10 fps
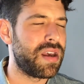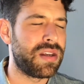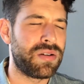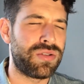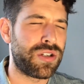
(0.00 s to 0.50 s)

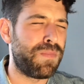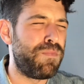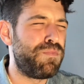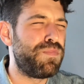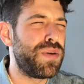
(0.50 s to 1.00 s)
So it's just
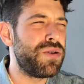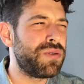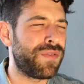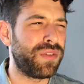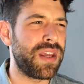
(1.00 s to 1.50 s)

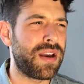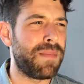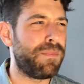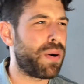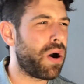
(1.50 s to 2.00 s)
beautifully
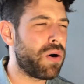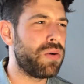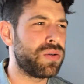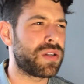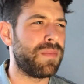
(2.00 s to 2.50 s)

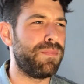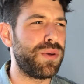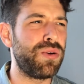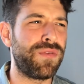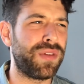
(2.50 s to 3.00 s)
composed and
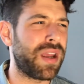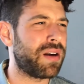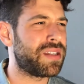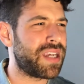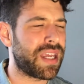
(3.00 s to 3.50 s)
beautifully
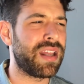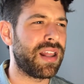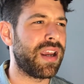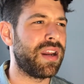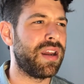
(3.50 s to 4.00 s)

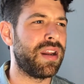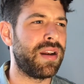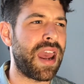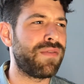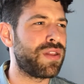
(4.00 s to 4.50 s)
articulated, and
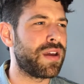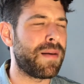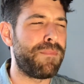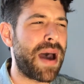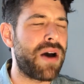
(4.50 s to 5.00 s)
everything
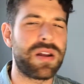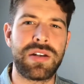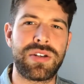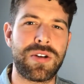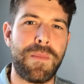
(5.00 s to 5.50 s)
about it
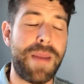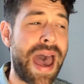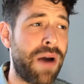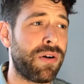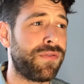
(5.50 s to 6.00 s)
is so
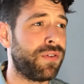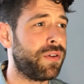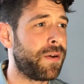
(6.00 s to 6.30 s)
powerful.